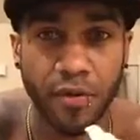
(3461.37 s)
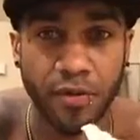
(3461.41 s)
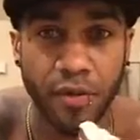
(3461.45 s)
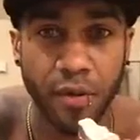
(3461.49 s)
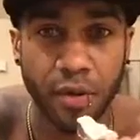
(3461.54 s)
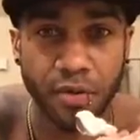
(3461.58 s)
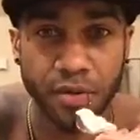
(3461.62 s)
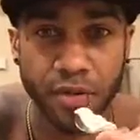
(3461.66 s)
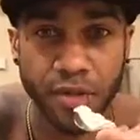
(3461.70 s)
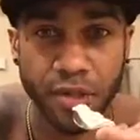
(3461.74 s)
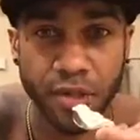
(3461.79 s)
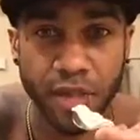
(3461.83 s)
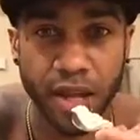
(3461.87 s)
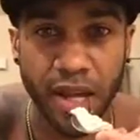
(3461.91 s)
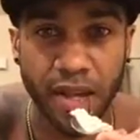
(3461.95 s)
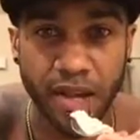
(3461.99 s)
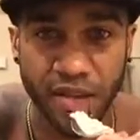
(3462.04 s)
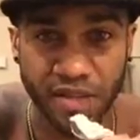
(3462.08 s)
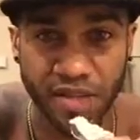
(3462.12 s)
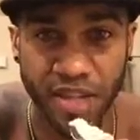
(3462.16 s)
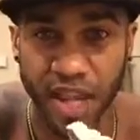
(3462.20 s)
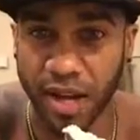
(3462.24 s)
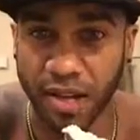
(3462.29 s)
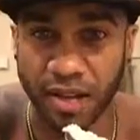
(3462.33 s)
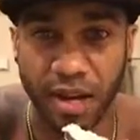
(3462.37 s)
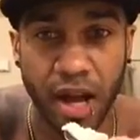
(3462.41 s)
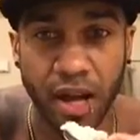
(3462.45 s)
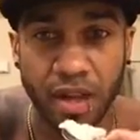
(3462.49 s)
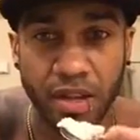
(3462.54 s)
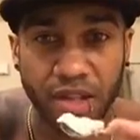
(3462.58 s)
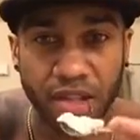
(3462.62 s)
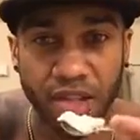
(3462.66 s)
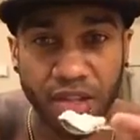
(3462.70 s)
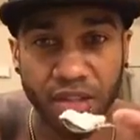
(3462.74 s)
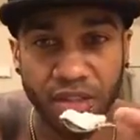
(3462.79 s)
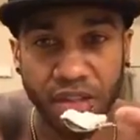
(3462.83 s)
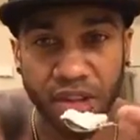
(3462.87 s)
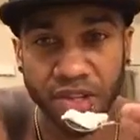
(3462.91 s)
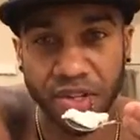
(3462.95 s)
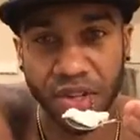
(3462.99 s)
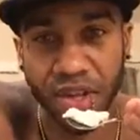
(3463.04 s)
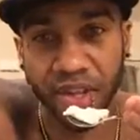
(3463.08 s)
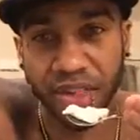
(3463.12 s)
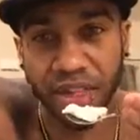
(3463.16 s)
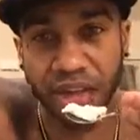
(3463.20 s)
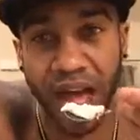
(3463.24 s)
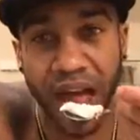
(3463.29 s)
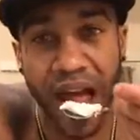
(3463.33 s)
phones and its technology and things
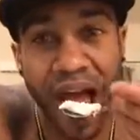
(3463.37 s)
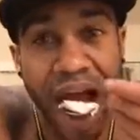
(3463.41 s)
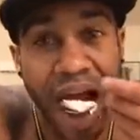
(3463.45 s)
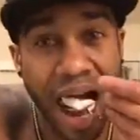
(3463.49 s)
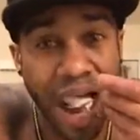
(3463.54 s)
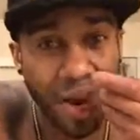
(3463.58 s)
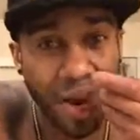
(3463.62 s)
like that.